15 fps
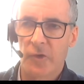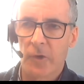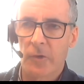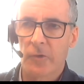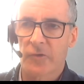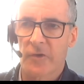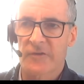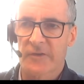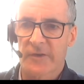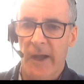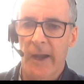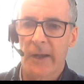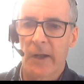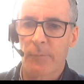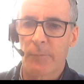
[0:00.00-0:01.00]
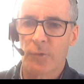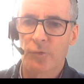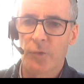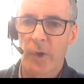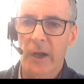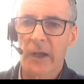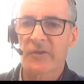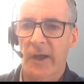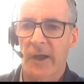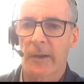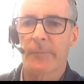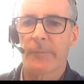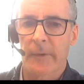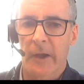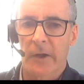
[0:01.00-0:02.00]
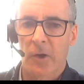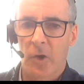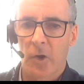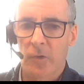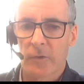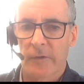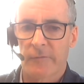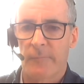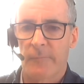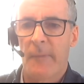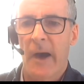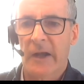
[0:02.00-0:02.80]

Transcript: do to scale up, really to help them get a hold of